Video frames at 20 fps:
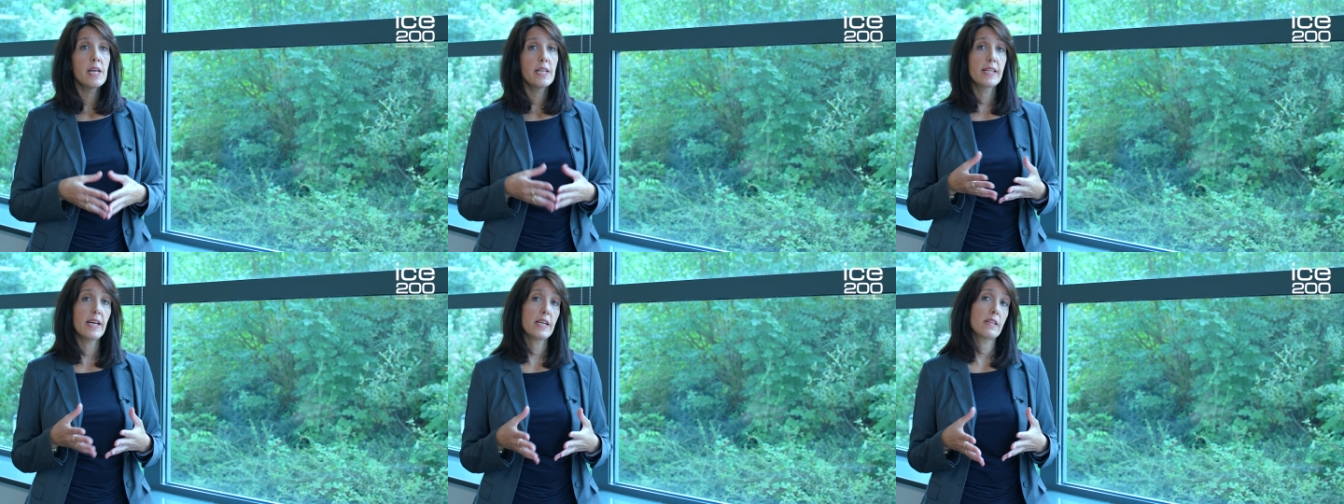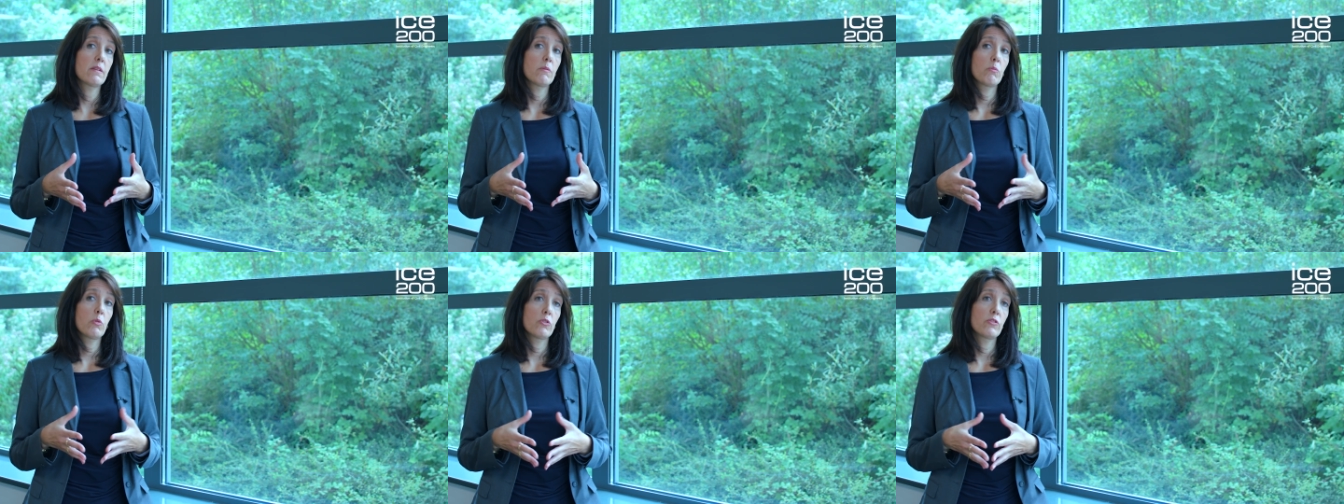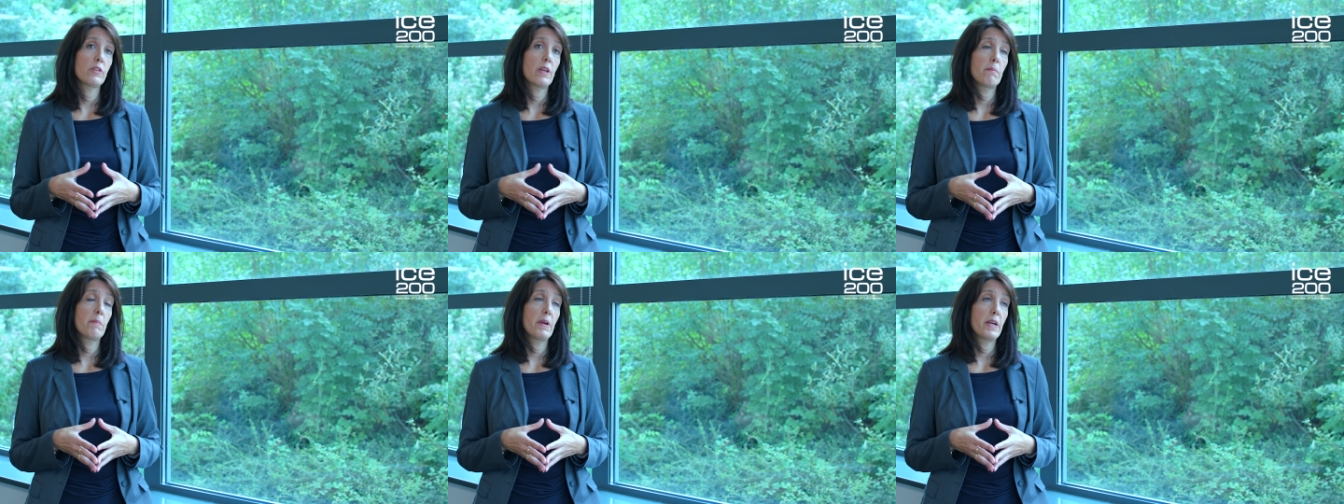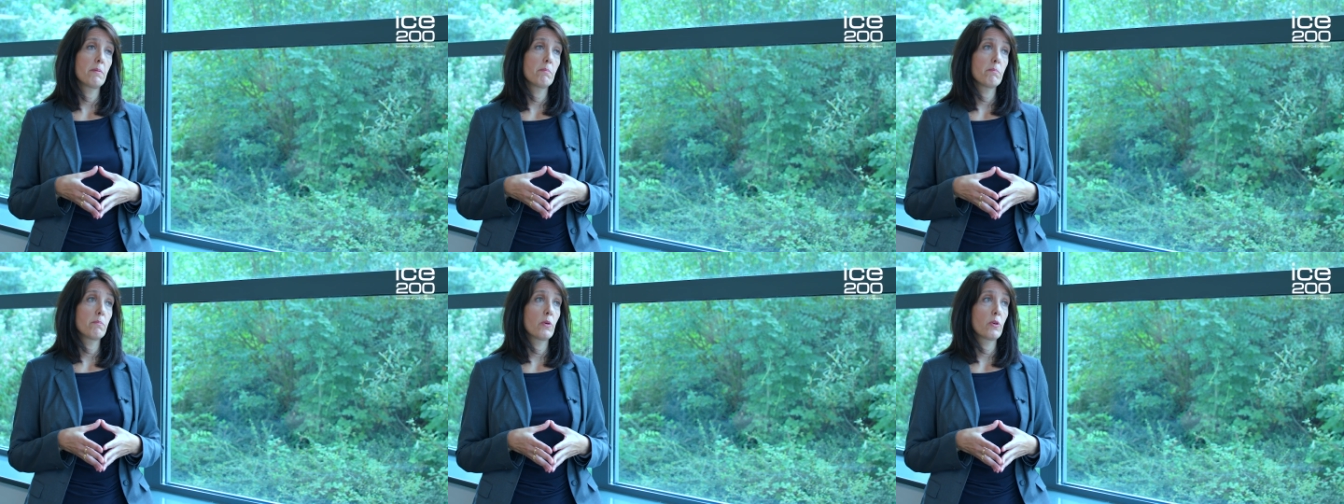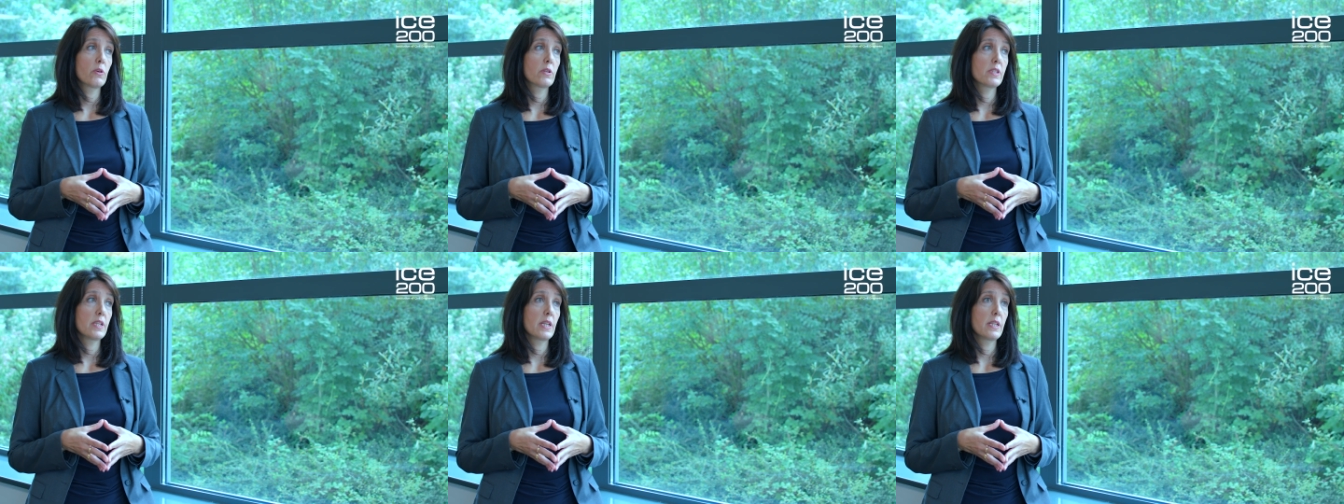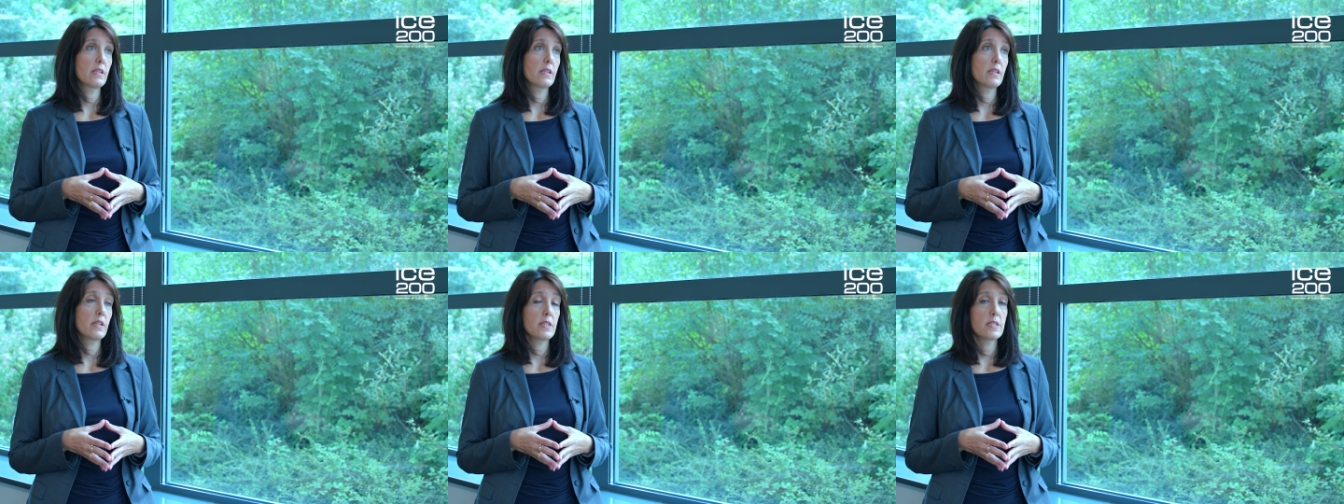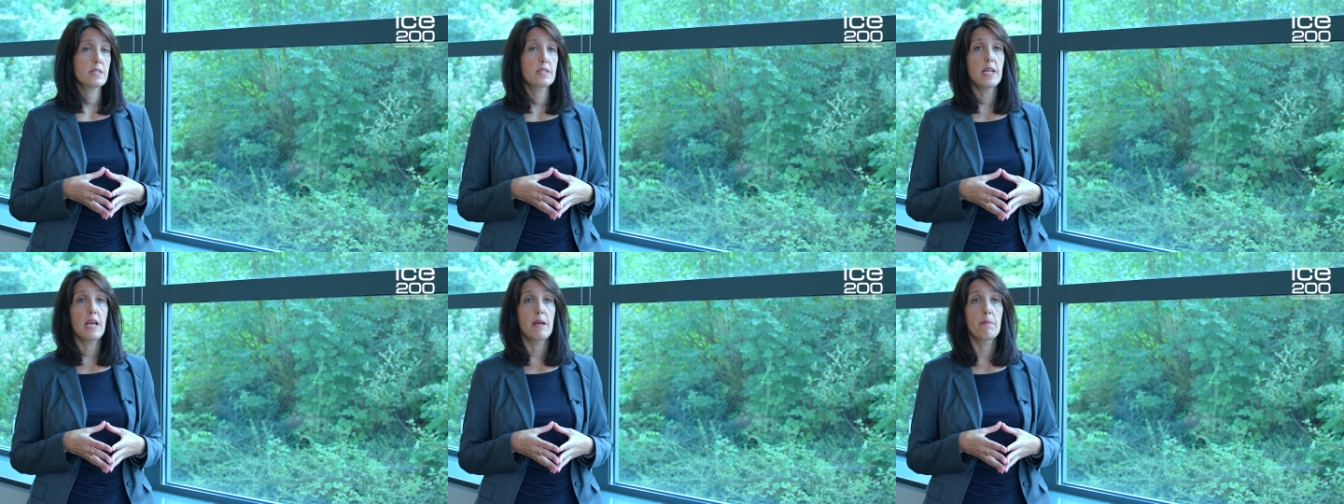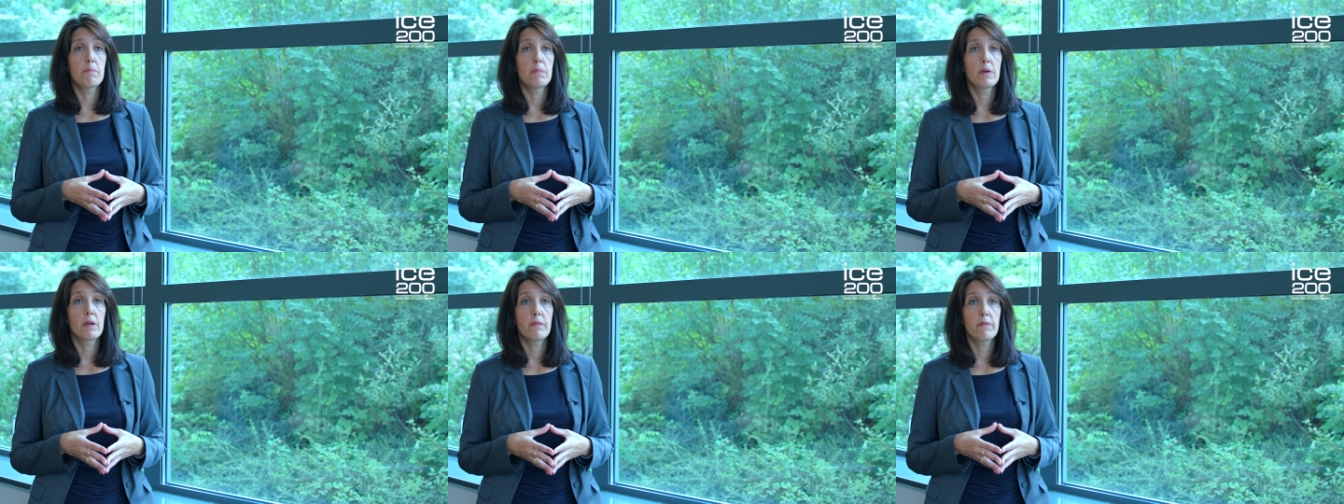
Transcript: That was a very important step